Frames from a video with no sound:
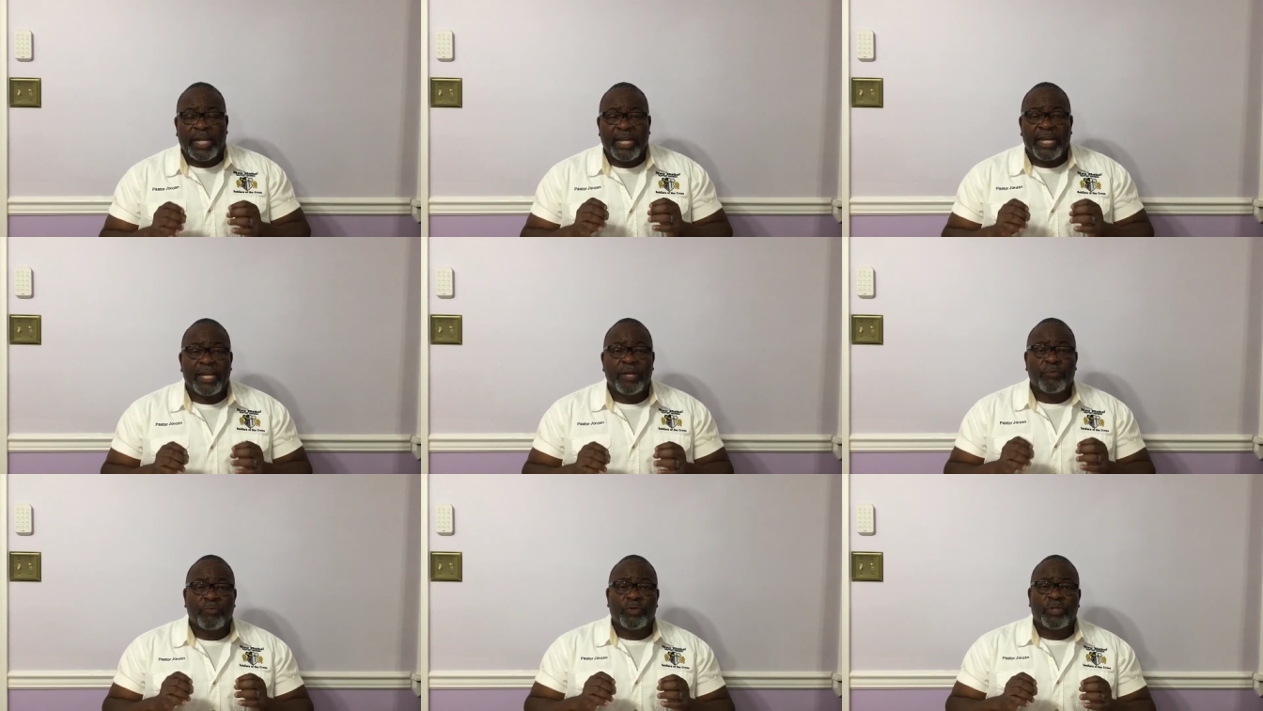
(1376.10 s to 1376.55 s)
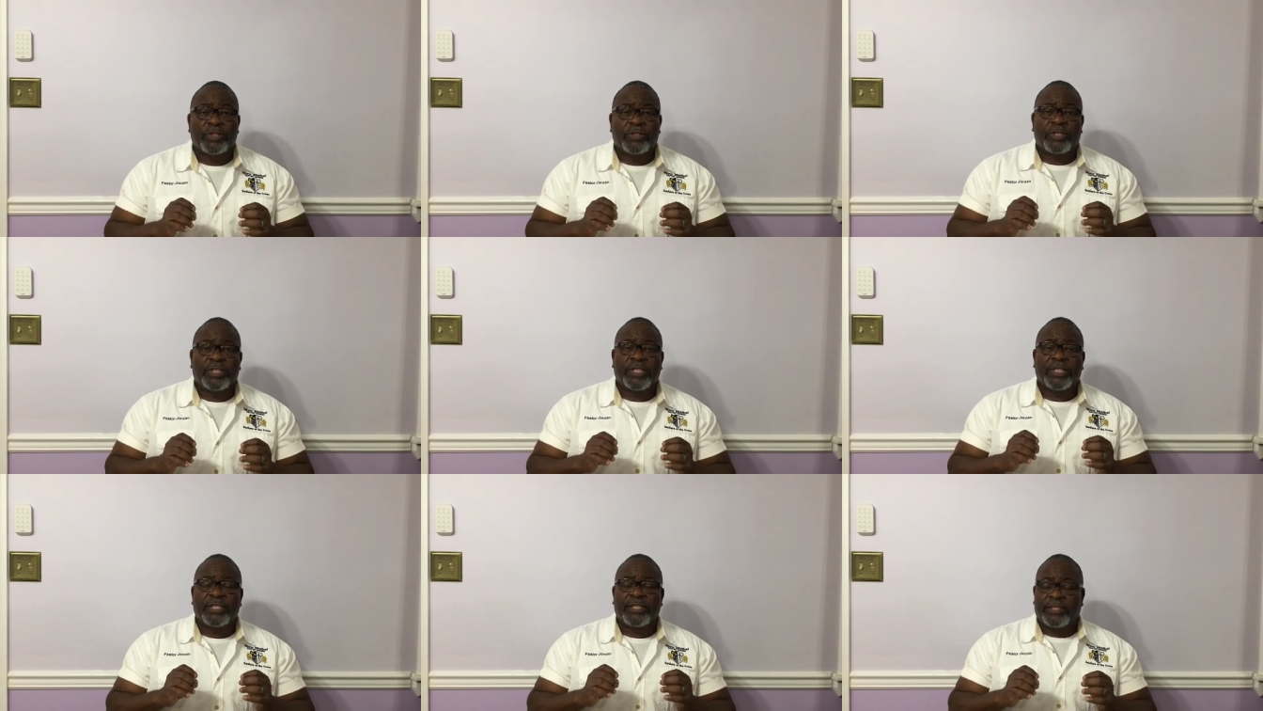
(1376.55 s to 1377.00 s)

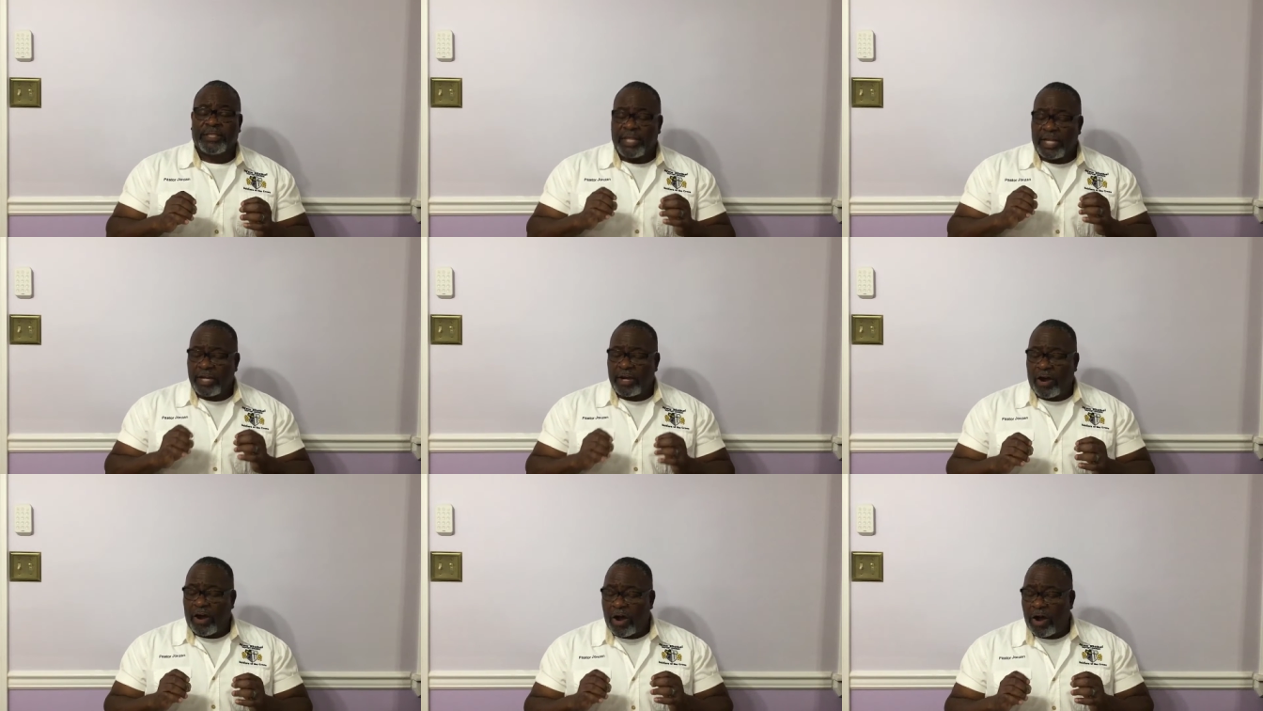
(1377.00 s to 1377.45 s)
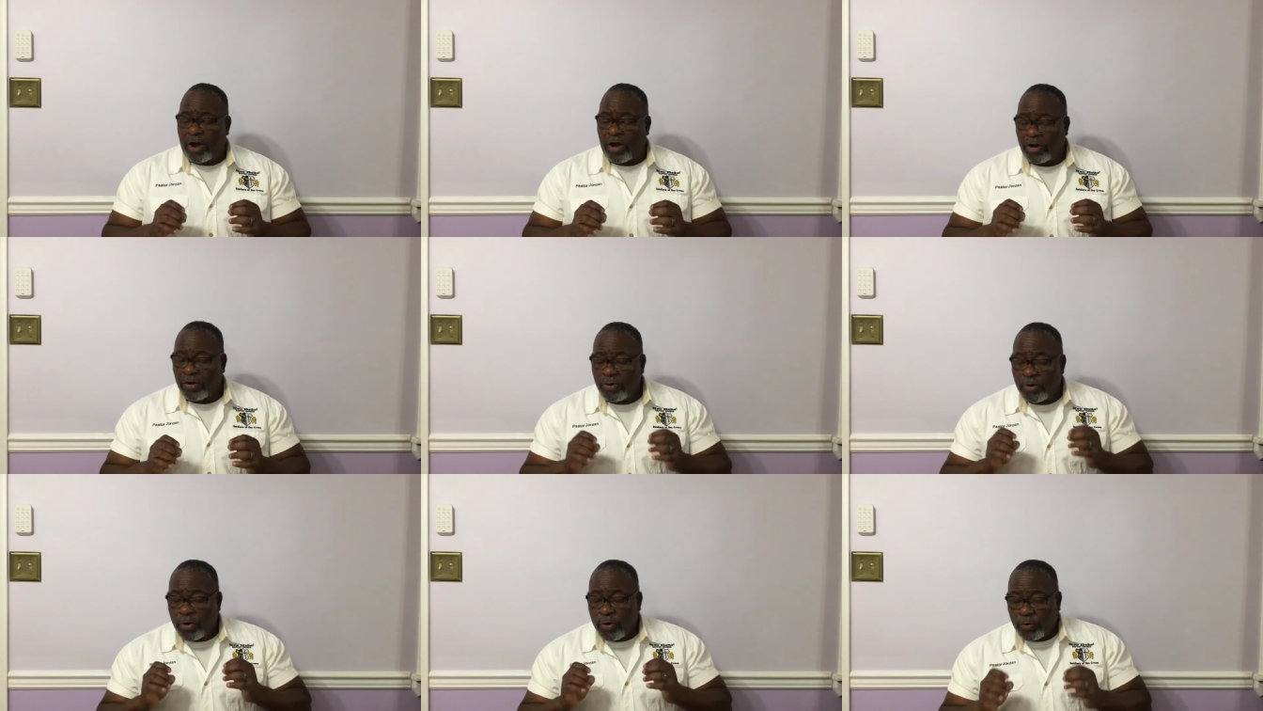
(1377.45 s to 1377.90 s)
inwardly they
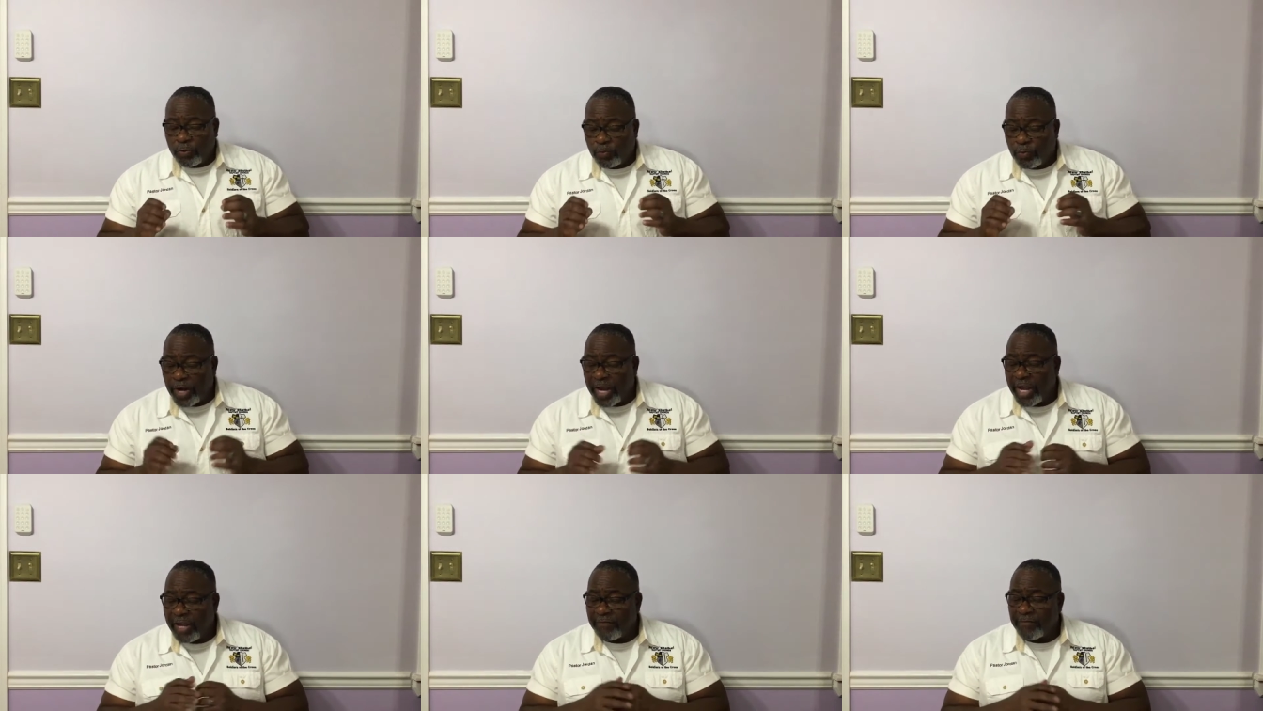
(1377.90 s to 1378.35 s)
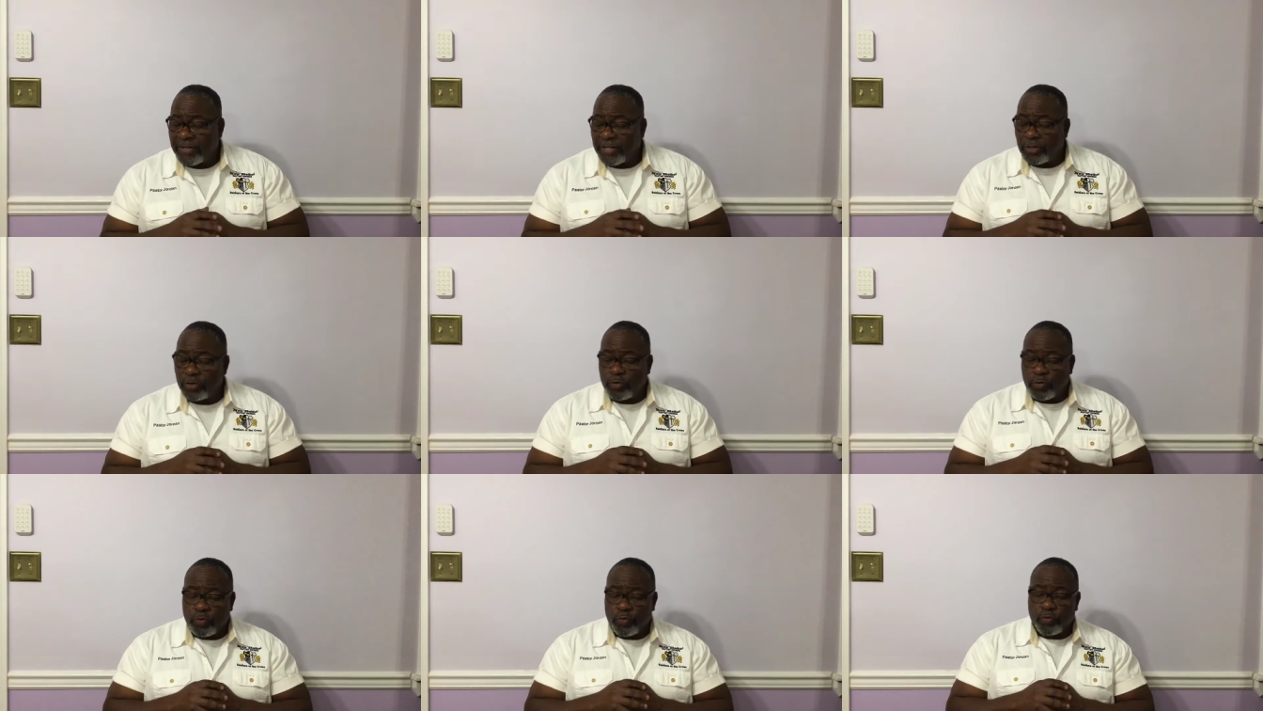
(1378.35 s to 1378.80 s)
are
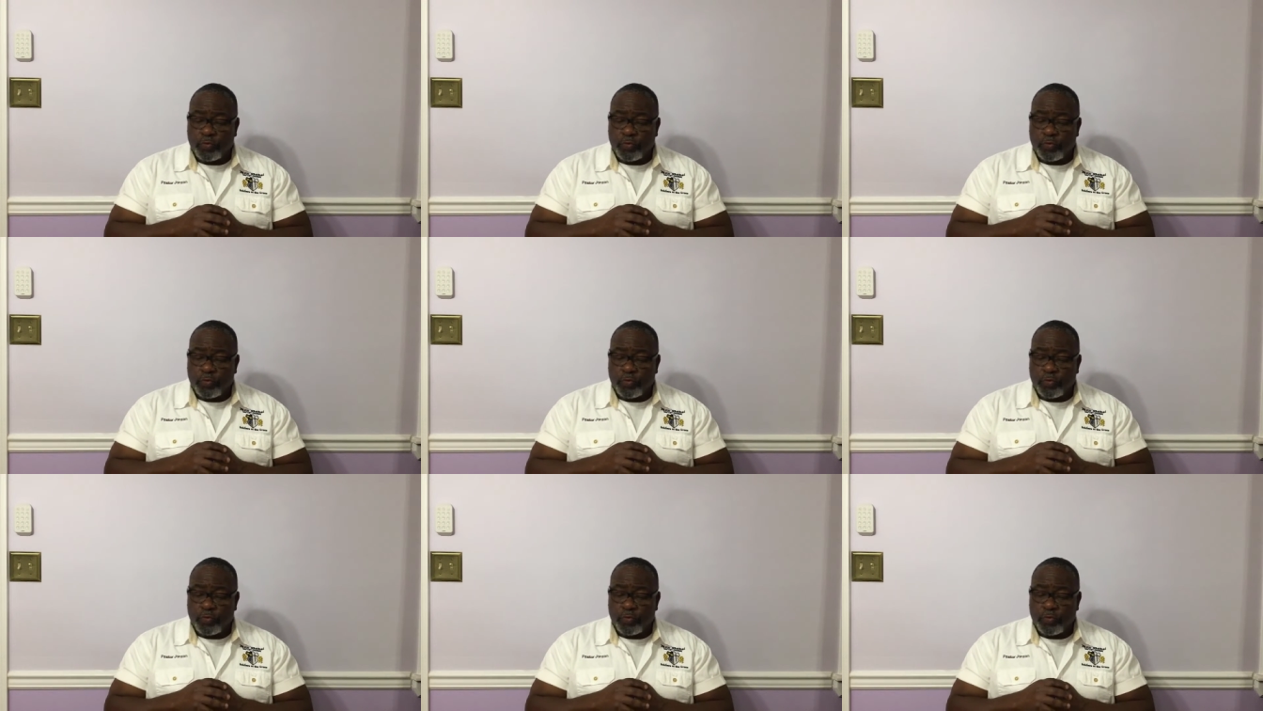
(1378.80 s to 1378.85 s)
raving